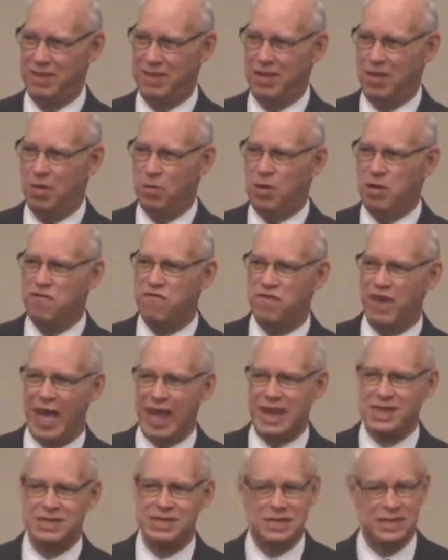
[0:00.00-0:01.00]
We
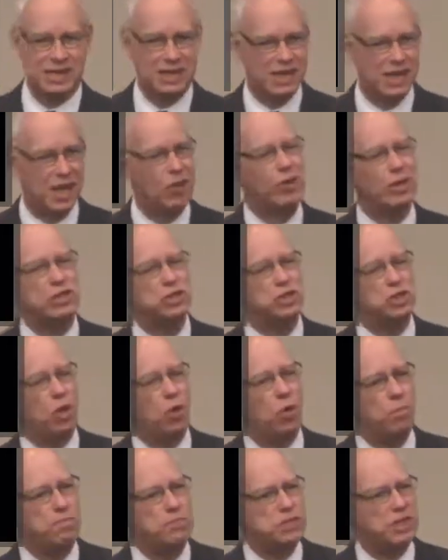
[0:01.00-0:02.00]
find here in
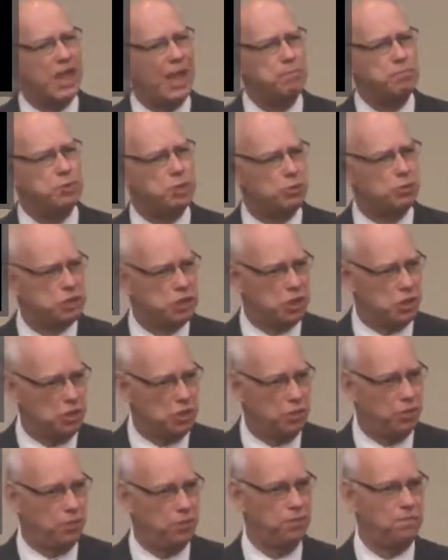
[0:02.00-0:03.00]
Job chapter
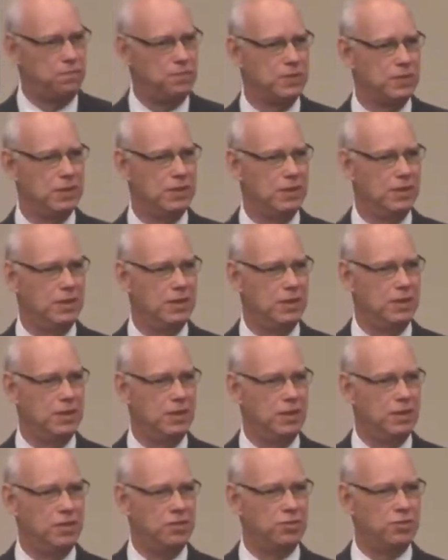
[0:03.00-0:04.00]
2,
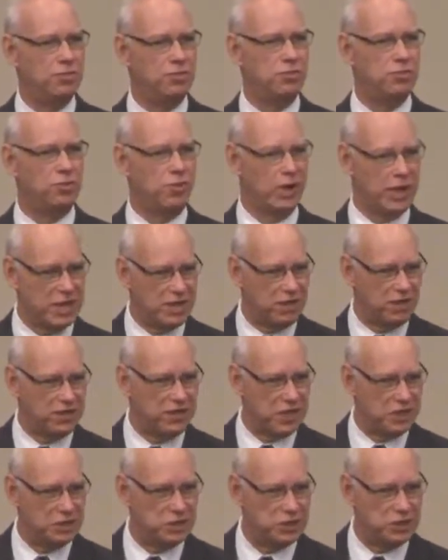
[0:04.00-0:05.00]
3 of
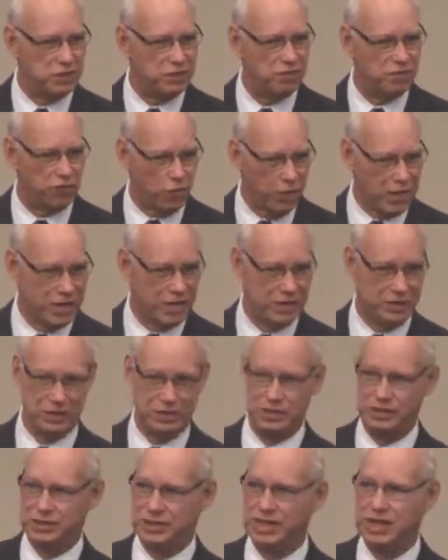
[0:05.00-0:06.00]
his
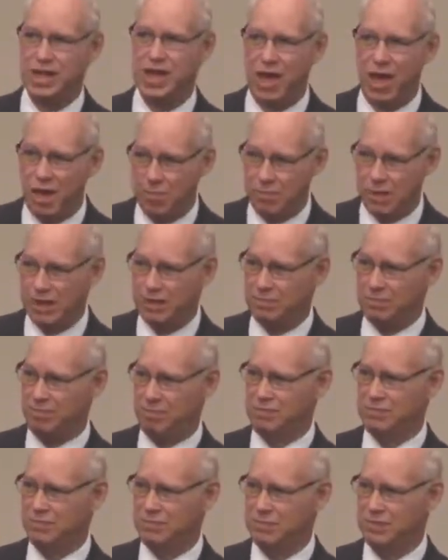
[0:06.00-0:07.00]
friends coming
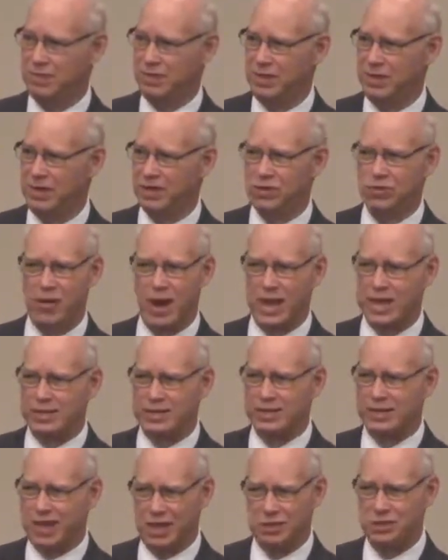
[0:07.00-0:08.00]
a great
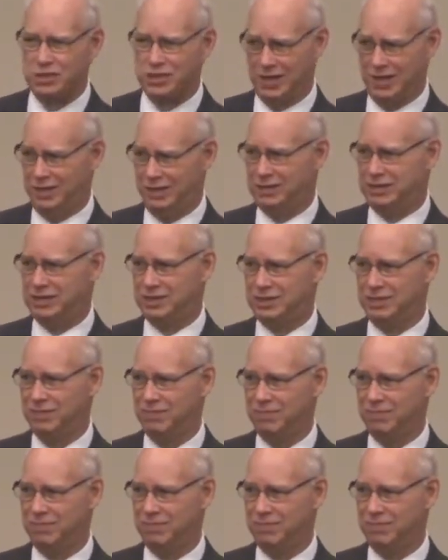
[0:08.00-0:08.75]
distance